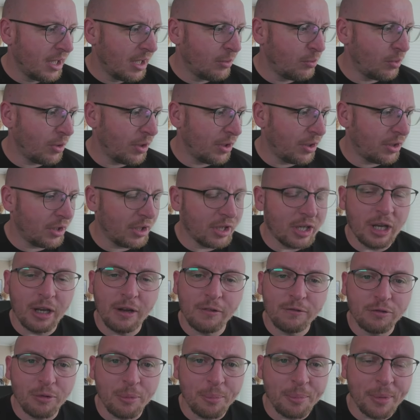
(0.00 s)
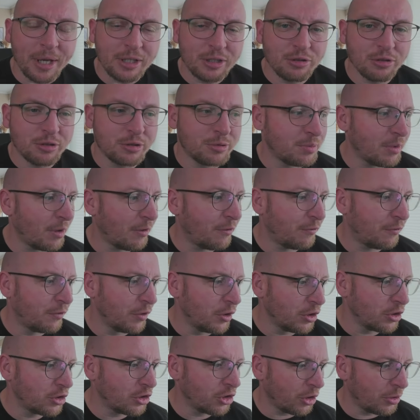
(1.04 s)
with Livramento as my
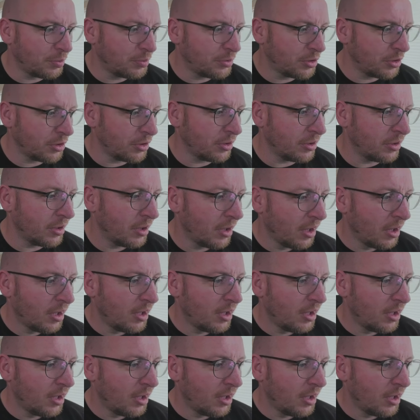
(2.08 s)
first option,